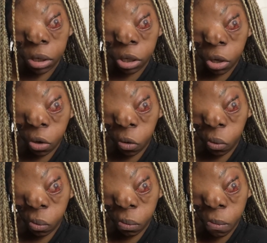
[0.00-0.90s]

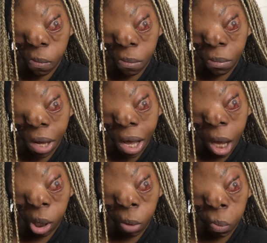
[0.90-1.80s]
So,
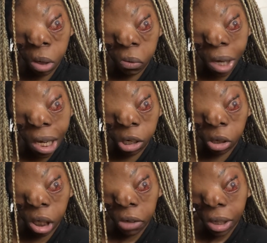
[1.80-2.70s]
I'm not one who has a
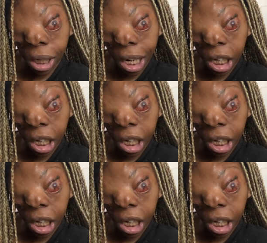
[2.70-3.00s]
very